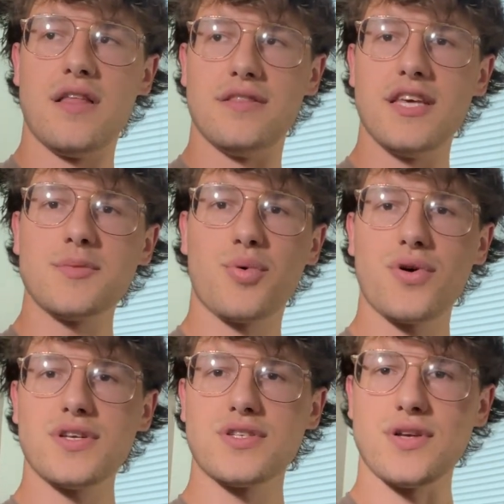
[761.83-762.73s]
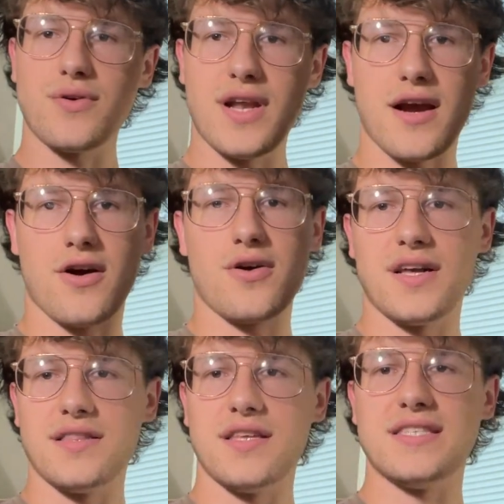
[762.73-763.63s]
This board is so narrow
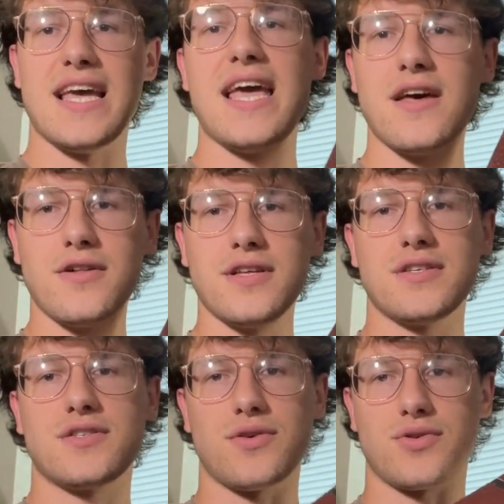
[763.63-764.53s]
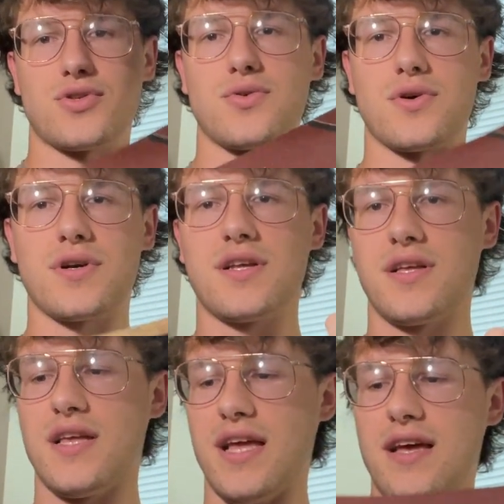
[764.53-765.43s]
and the tail is so short,
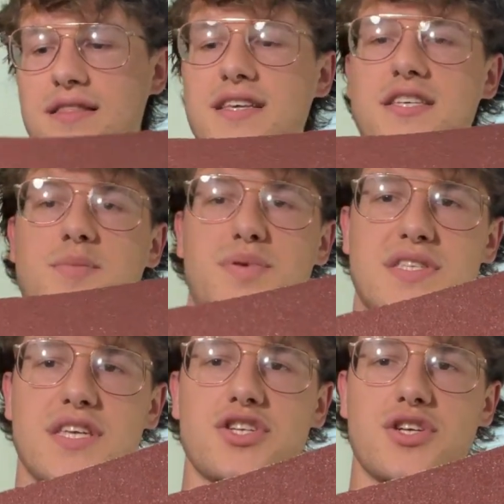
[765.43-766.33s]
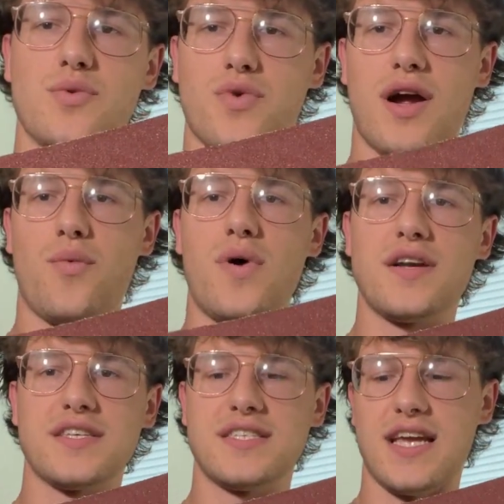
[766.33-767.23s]
and this position where I
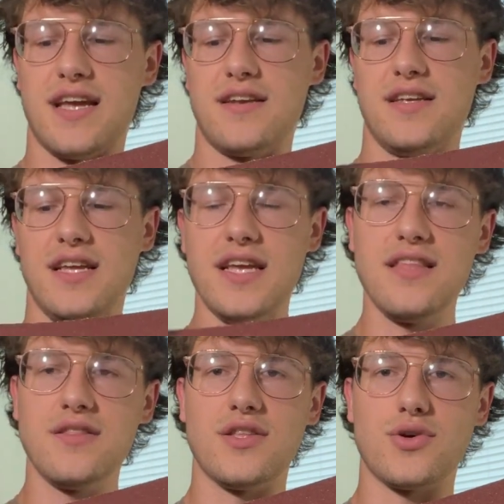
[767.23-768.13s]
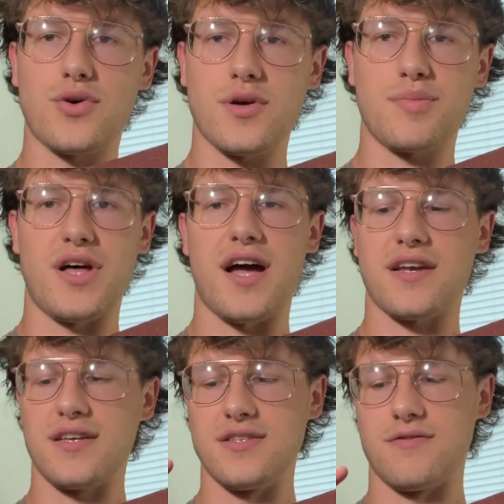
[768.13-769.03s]
want to stand in the torque
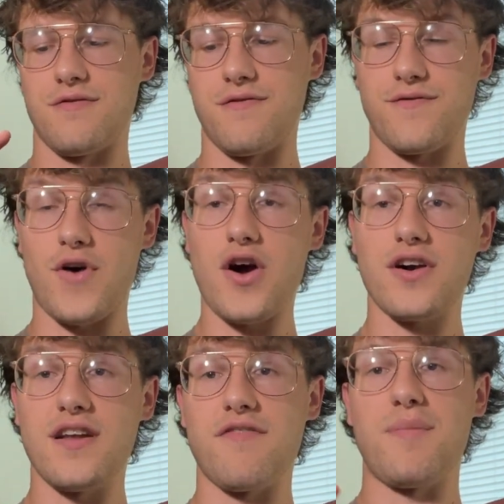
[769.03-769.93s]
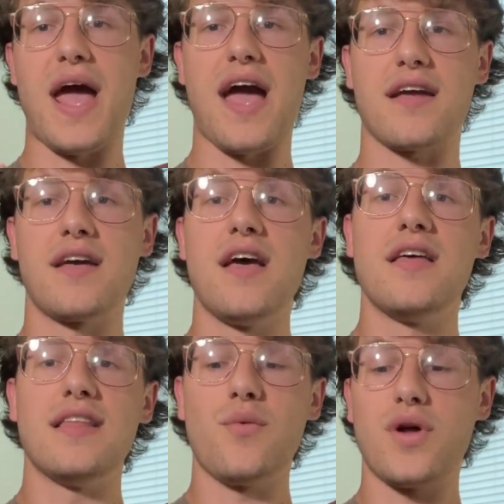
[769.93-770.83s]
block is far enough back
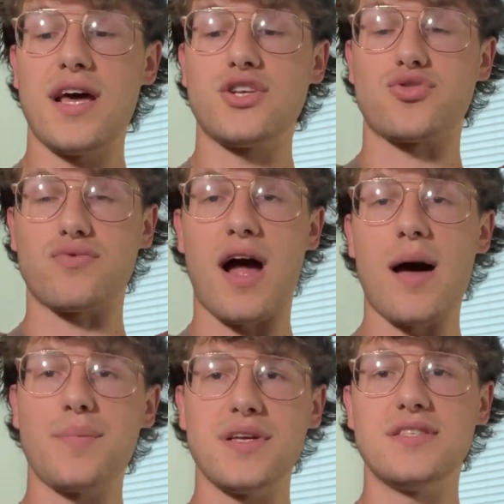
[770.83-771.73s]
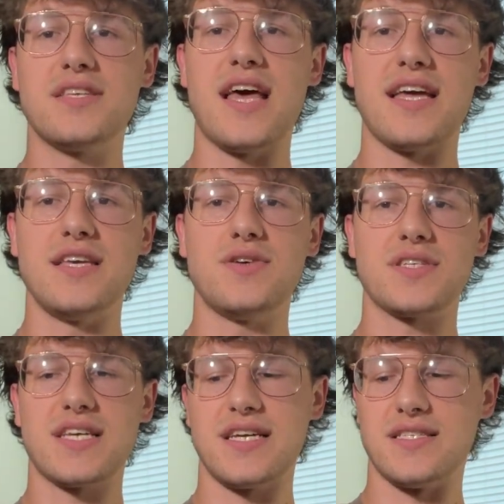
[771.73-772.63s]
that when I drop into that heel
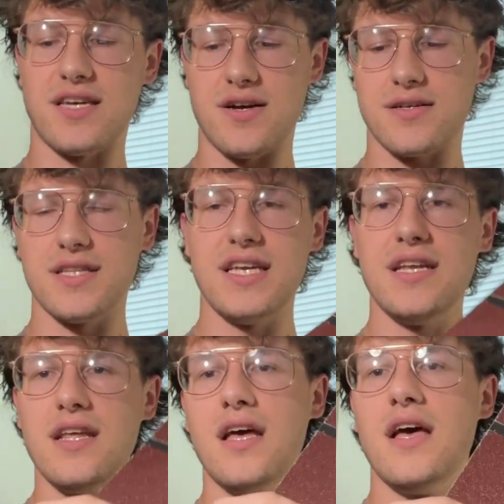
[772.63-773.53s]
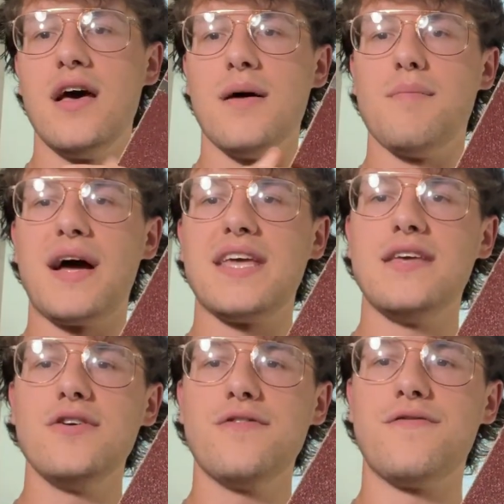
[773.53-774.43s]
side tuck lean, my
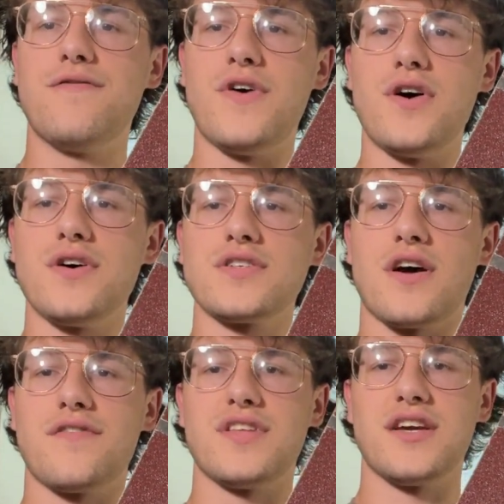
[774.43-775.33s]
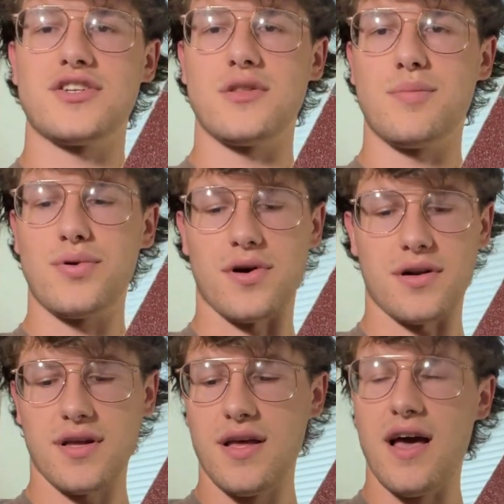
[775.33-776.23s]
heel falls off the edge of the
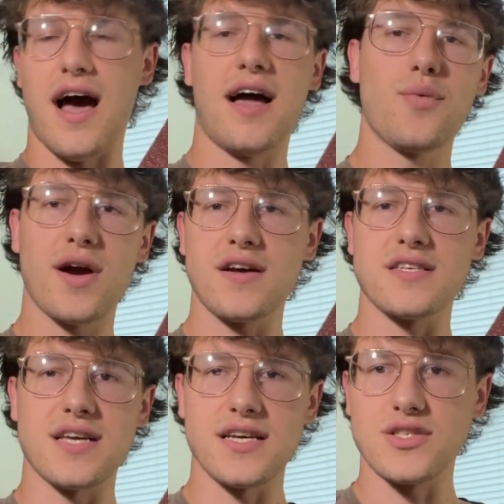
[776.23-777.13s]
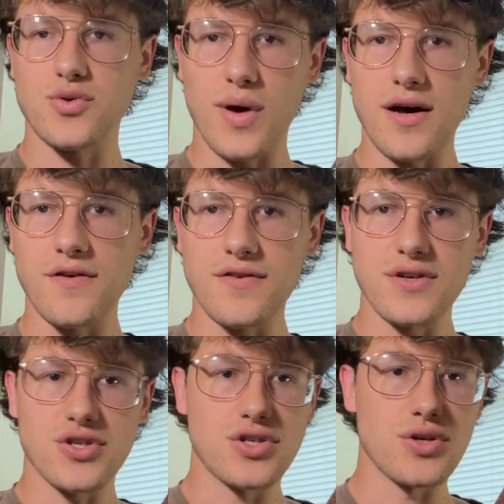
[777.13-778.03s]
board. I wear a size 12
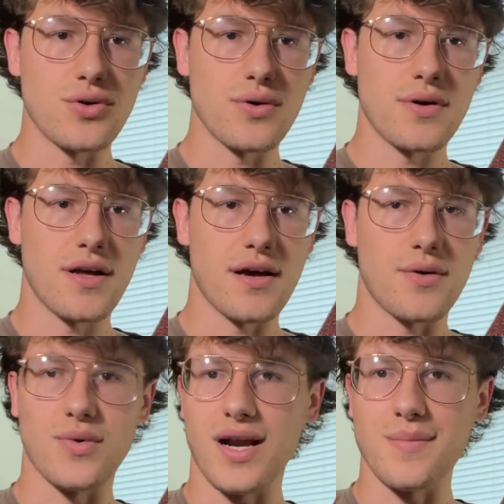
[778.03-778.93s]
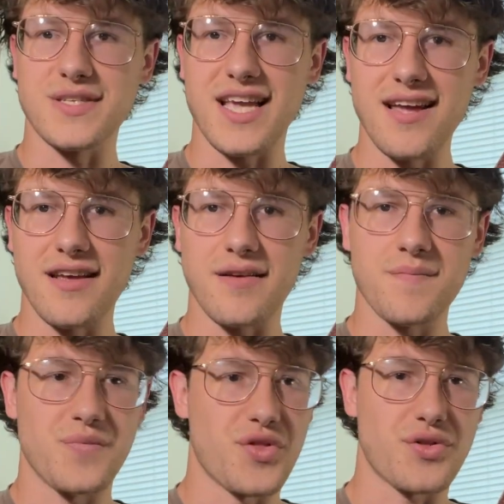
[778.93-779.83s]
shoe when I'm skating,
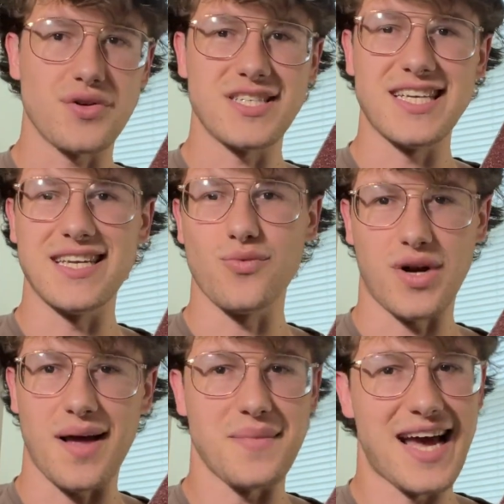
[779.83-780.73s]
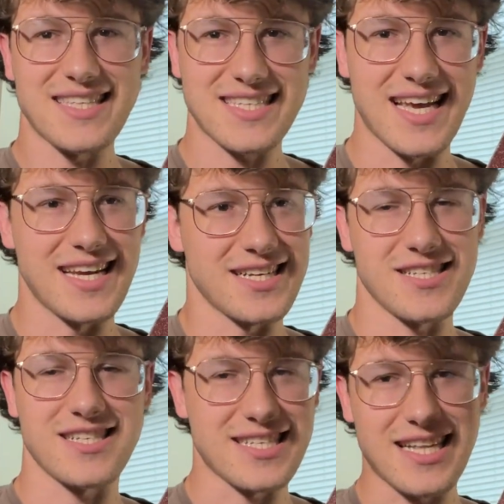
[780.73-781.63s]
13 when I'm not skating,
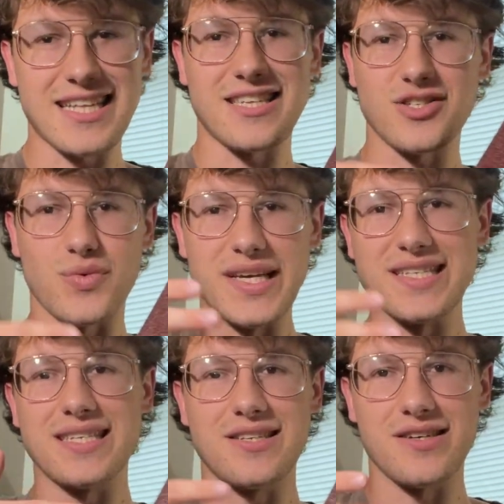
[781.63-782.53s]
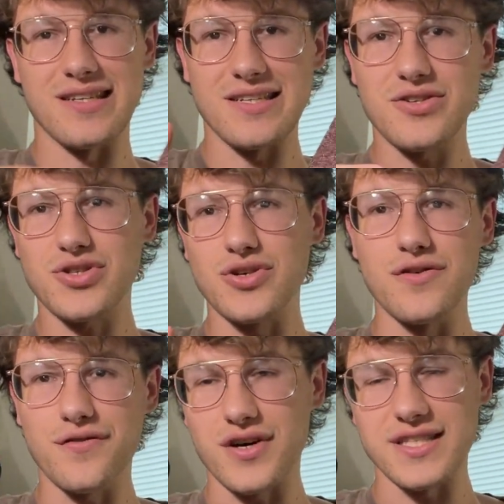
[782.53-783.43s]
just because I like to squeeze into a little
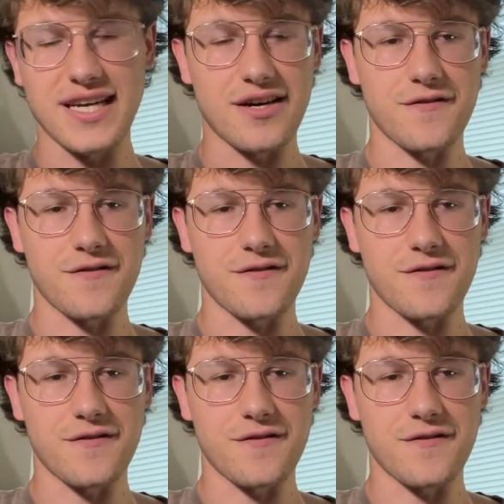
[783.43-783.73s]
shoe for a tighter